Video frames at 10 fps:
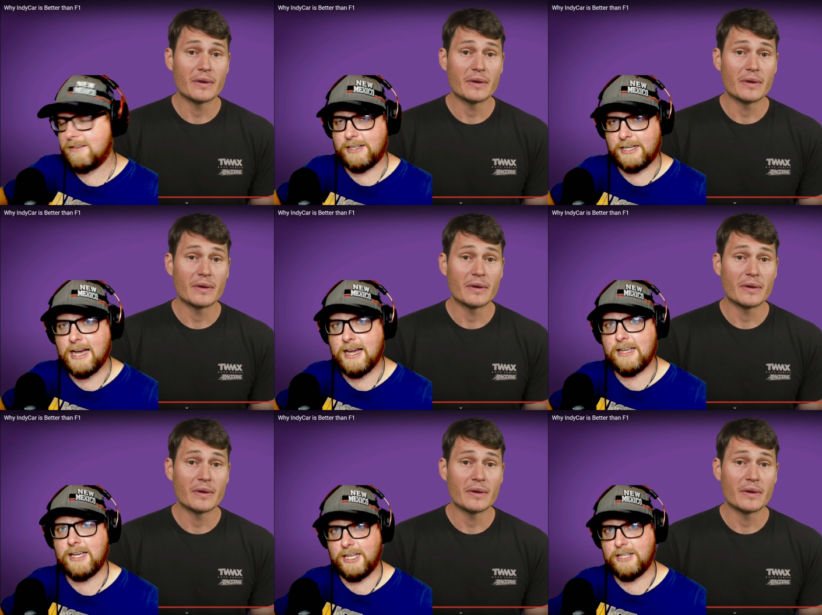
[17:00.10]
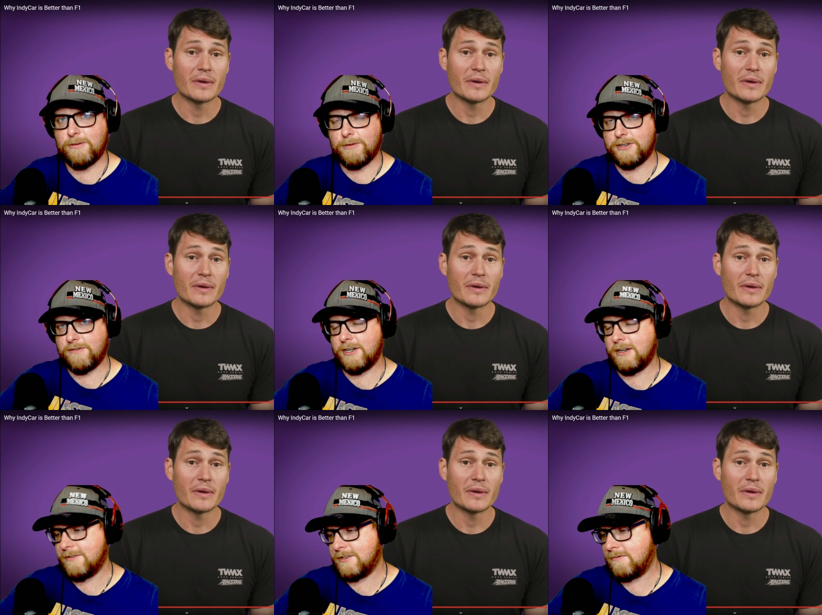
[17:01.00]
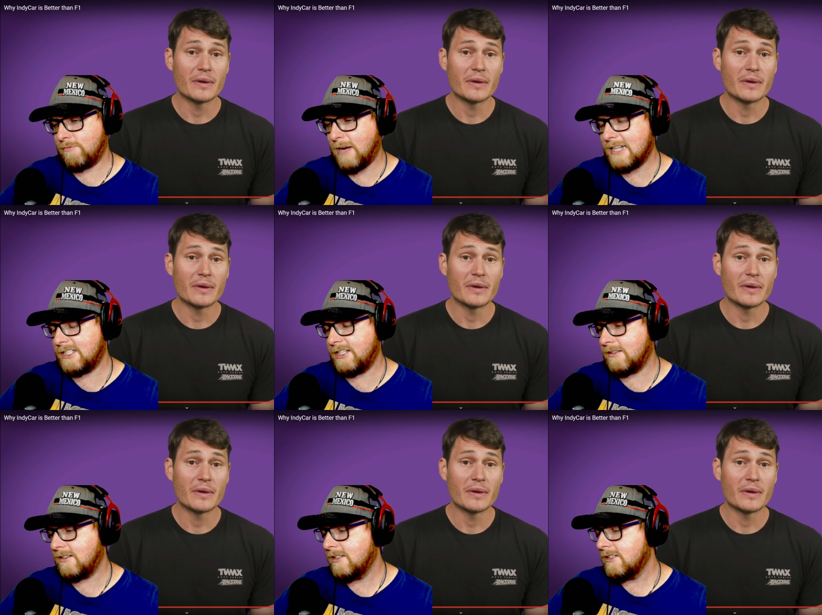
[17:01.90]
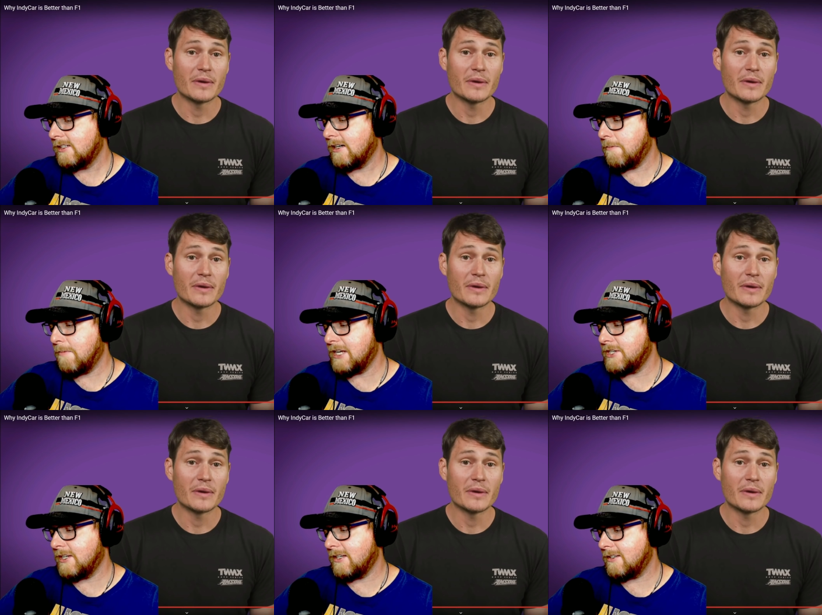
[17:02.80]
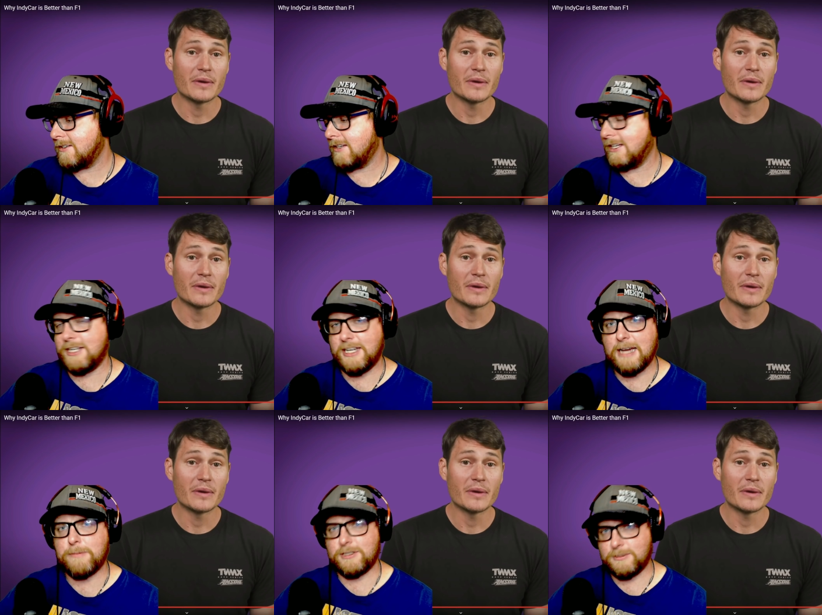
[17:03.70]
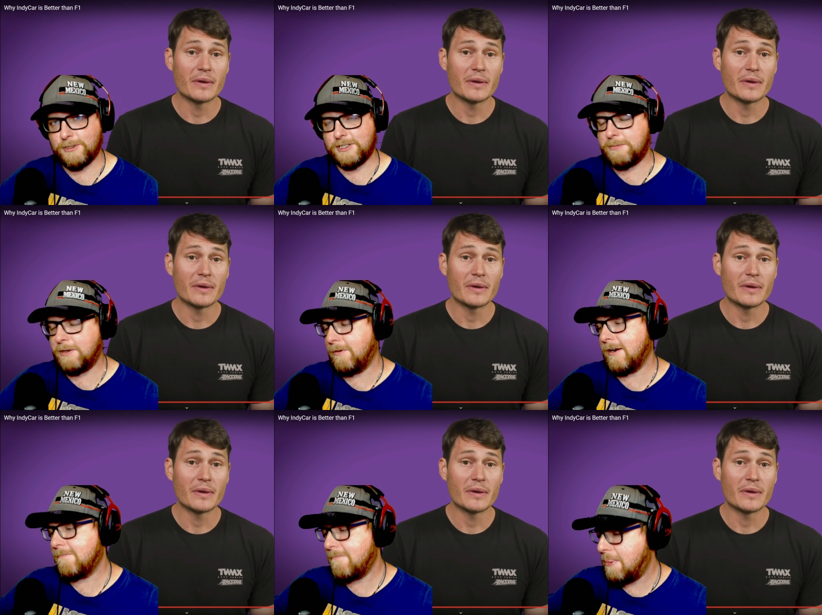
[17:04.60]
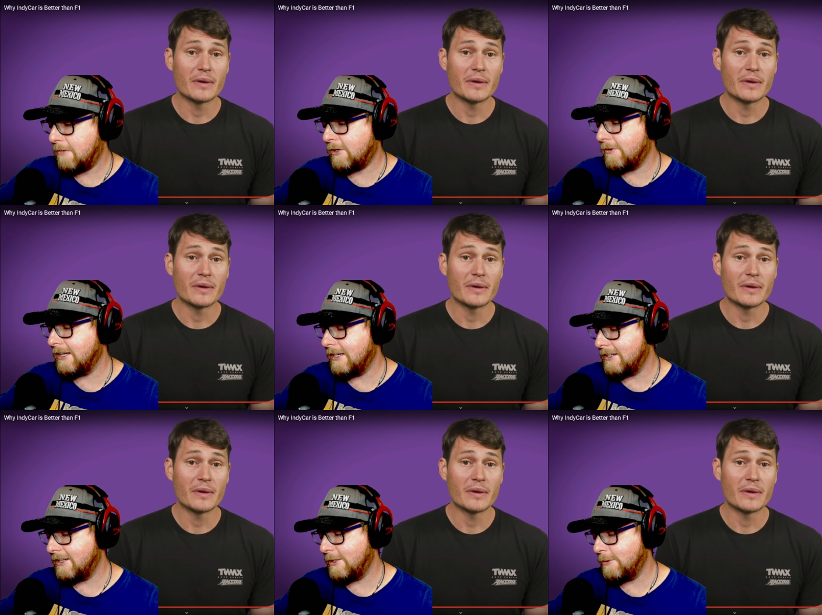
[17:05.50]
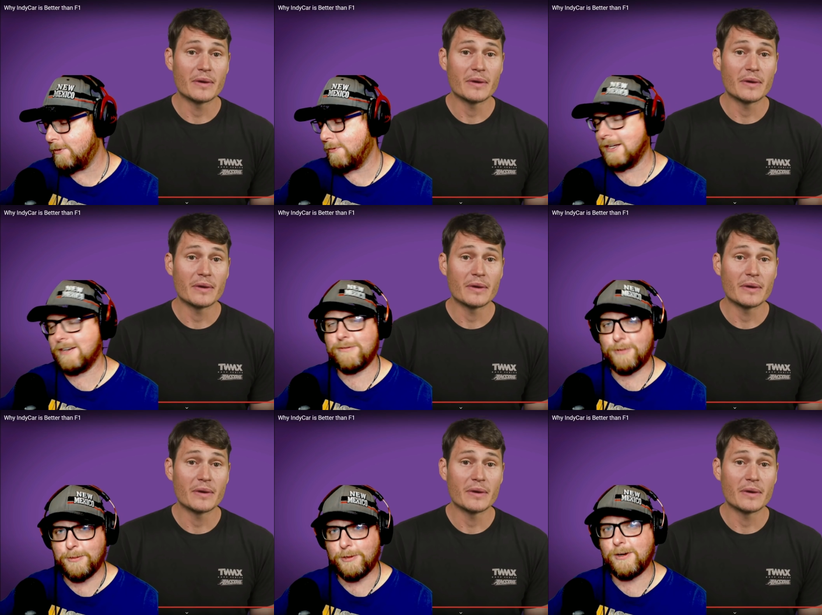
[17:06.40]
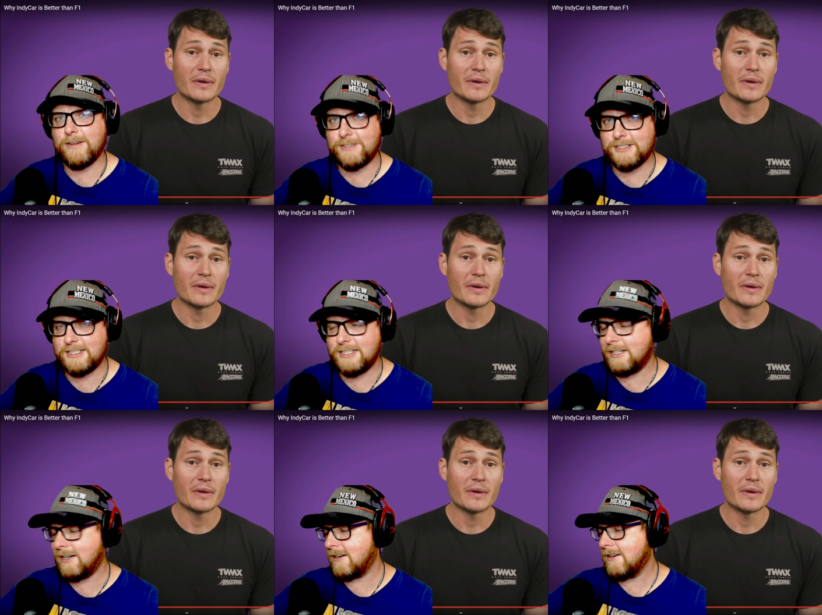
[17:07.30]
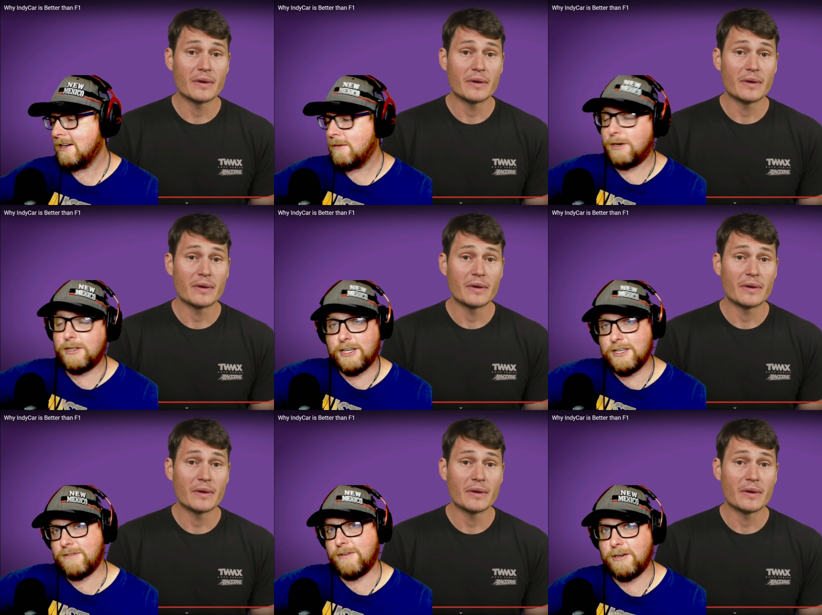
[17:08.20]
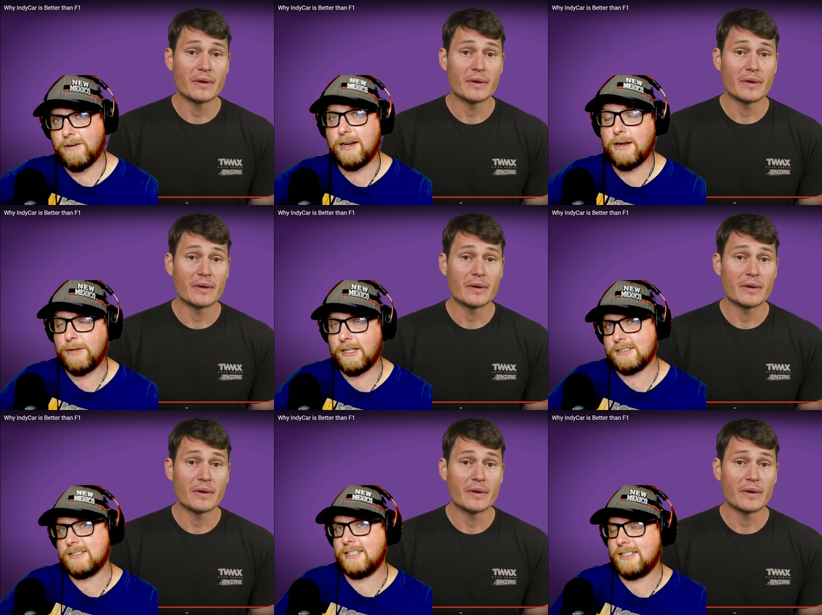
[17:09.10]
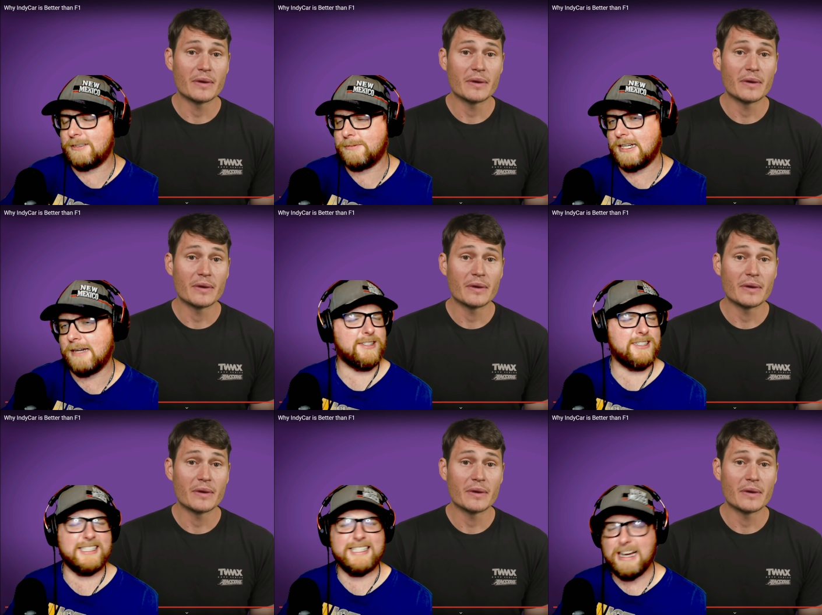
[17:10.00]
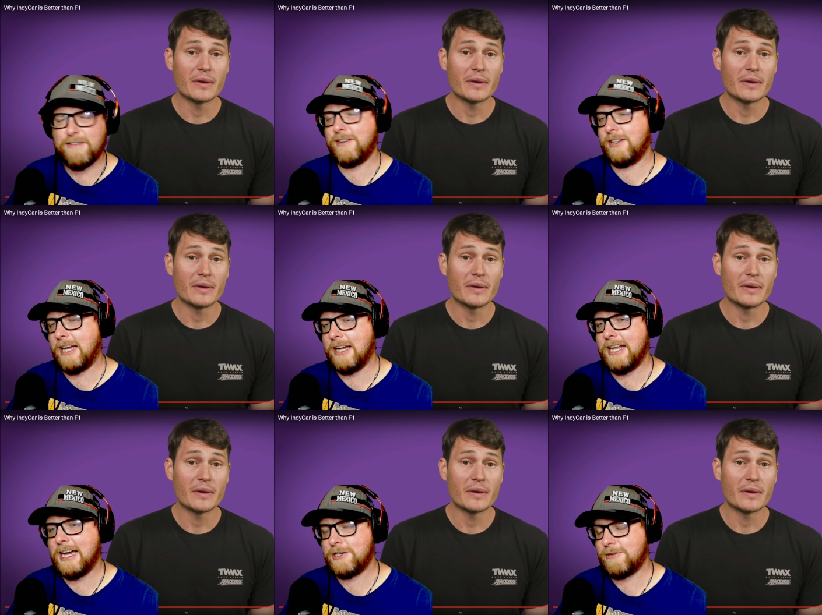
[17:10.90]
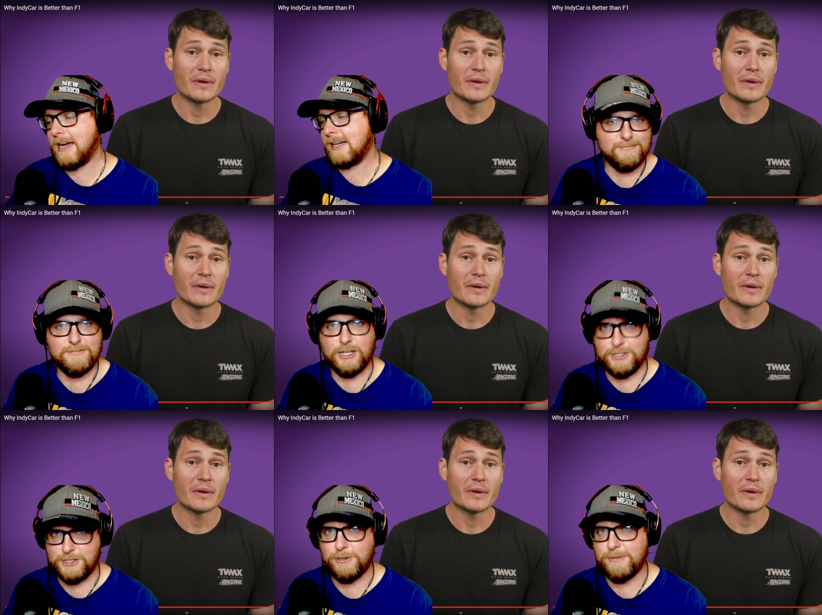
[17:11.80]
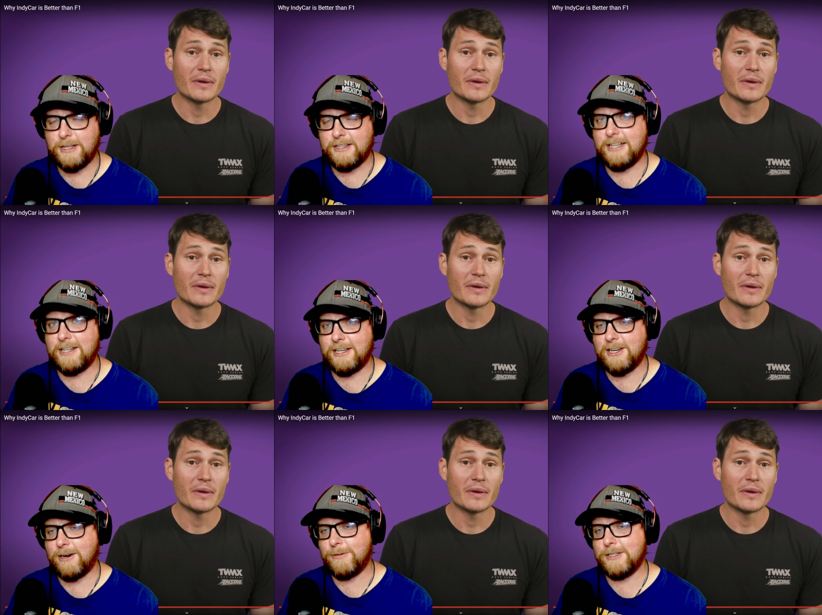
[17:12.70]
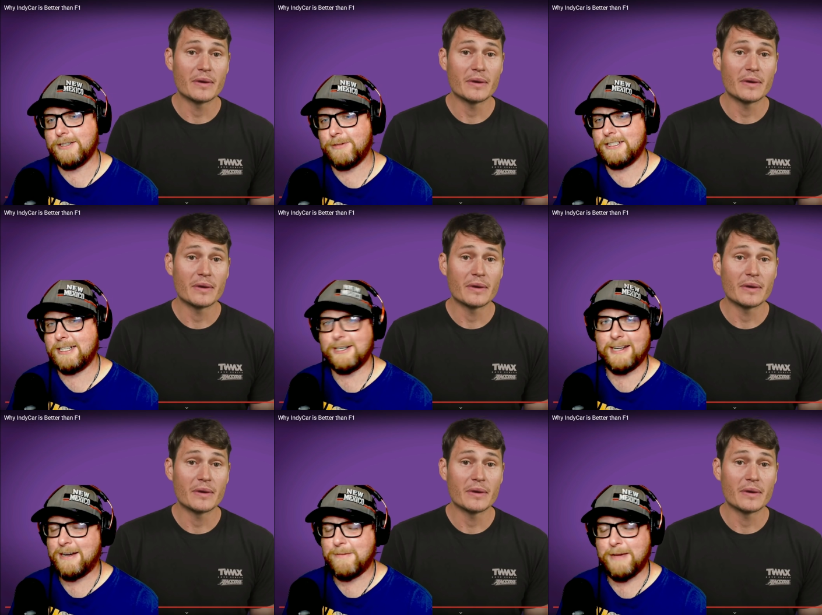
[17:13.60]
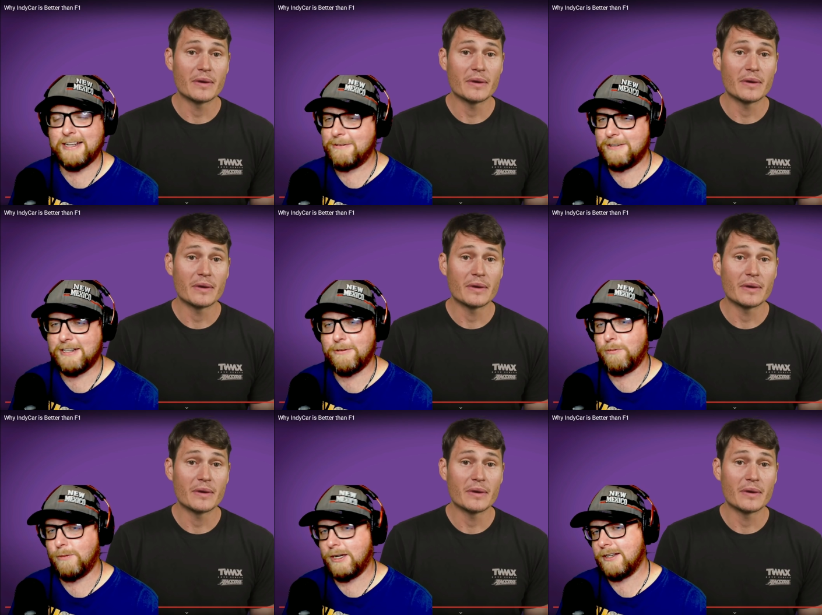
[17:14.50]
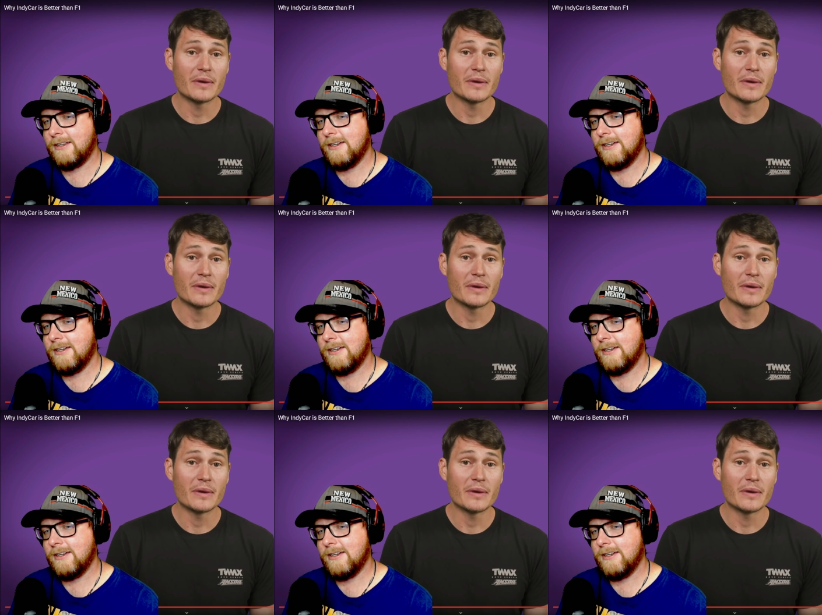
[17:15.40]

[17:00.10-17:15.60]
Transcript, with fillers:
Speaker 1: the guy in the original video I was watching uh, mentioned Indianapolis Motor Speedway. Going to Indy, who would win Formula One versus IndyCar? Apparently, he has a video on it. I would like to see it sometime. Definitely on that track. Assume that the IndyCar would would tear down, man. It would it would win.